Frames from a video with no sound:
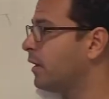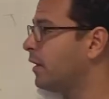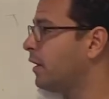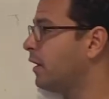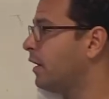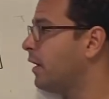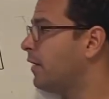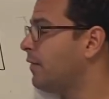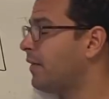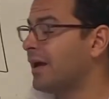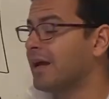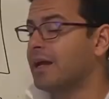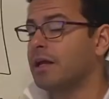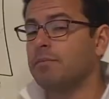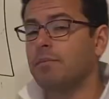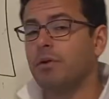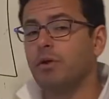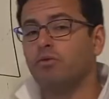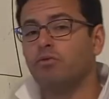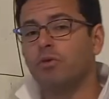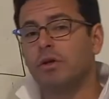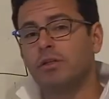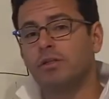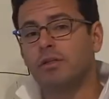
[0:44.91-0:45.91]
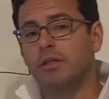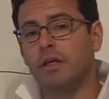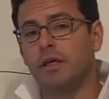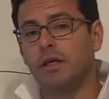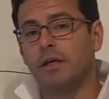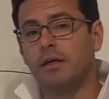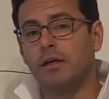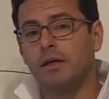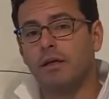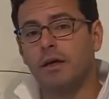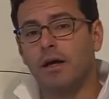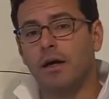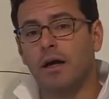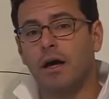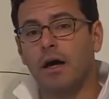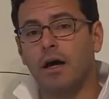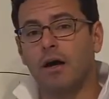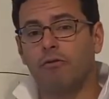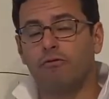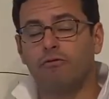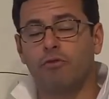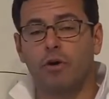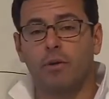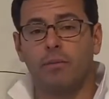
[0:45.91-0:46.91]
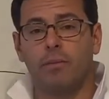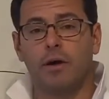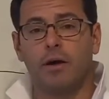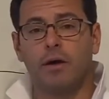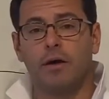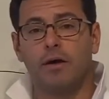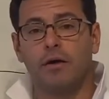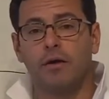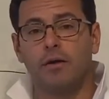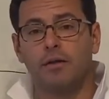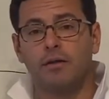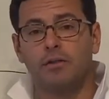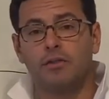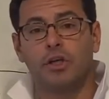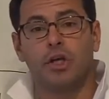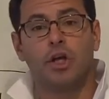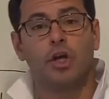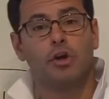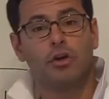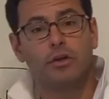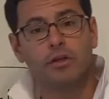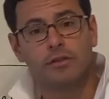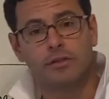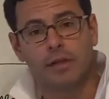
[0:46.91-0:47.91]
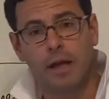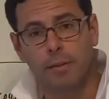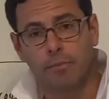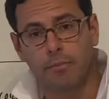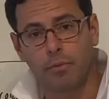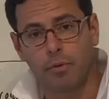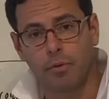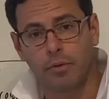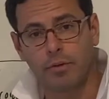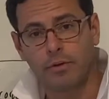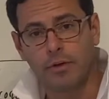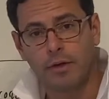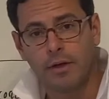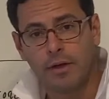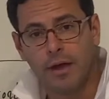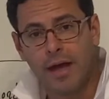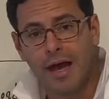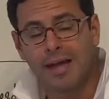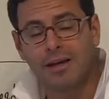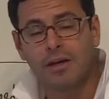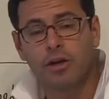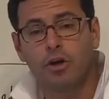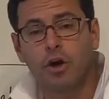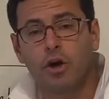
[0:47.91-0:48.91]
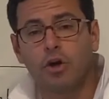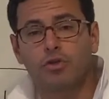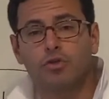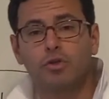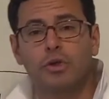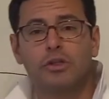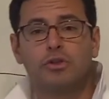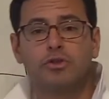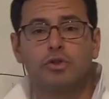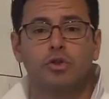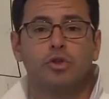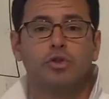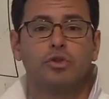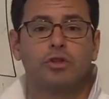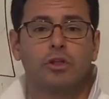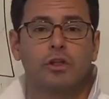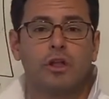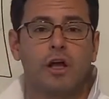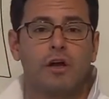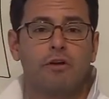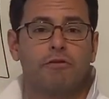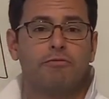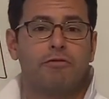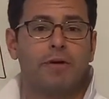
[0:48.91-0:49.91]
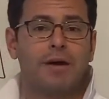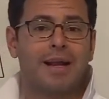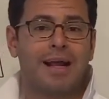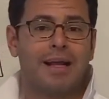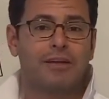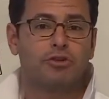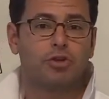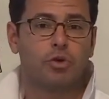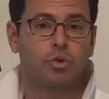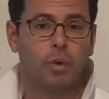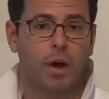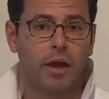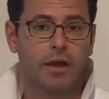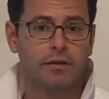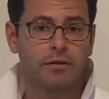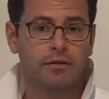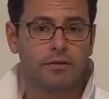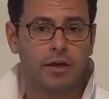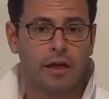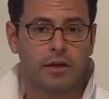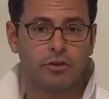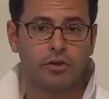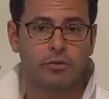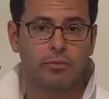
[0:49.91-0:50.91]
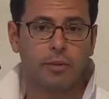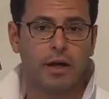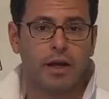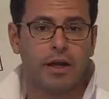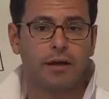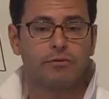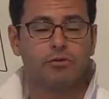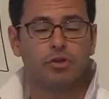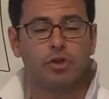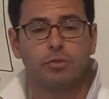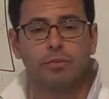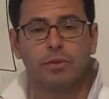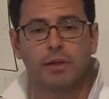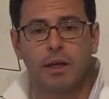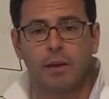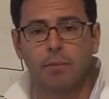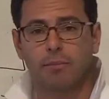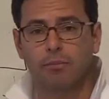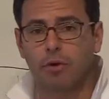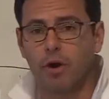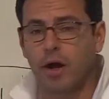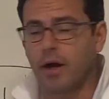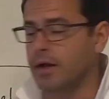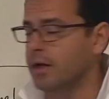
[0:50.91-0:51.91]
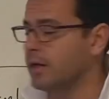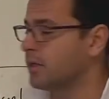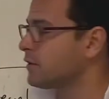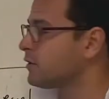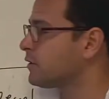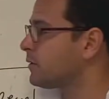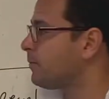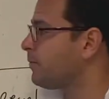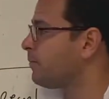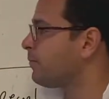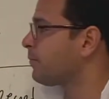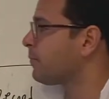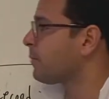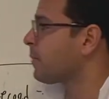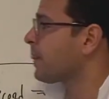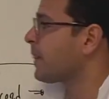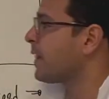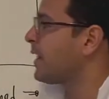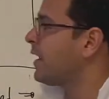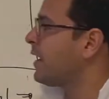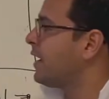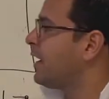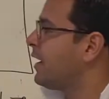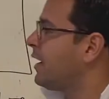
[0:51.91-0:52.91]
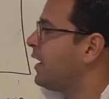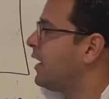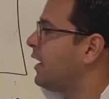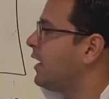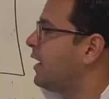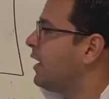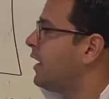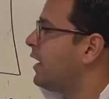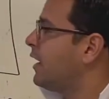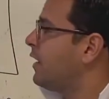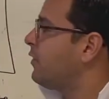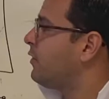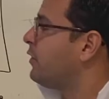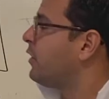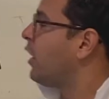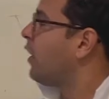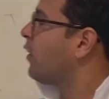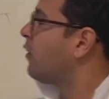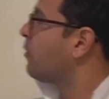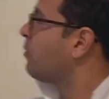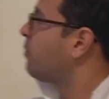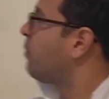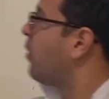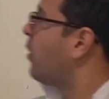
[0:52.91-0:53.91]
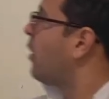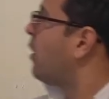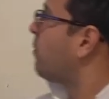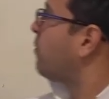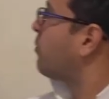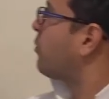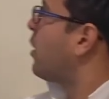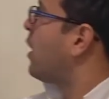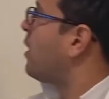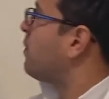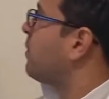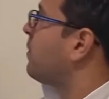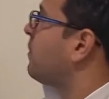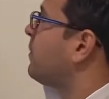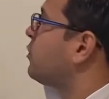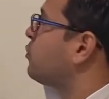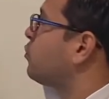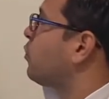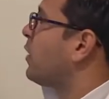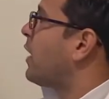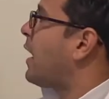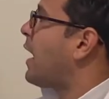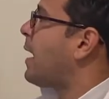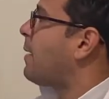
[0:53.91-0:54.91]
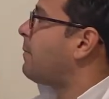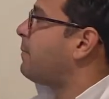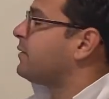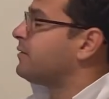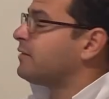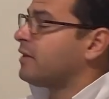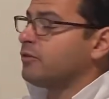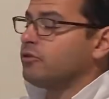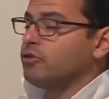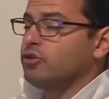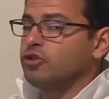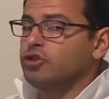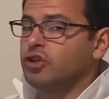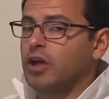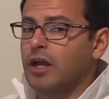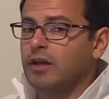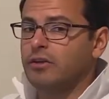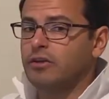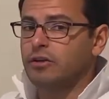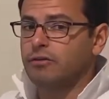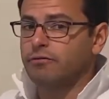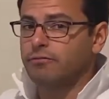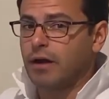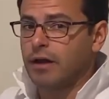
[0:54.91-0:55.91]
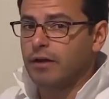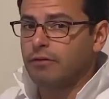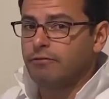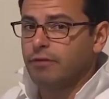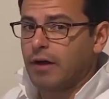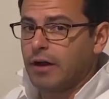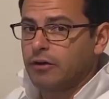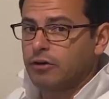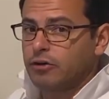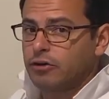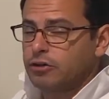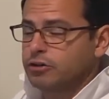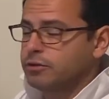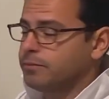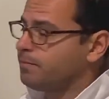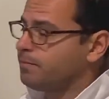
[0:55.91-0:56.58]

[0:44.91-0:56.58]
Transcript: And that can be risky from a security standpoint and could also introduce a lot of financial waste as you might have duplicate products. The other problem is what happens as you're changing vendors.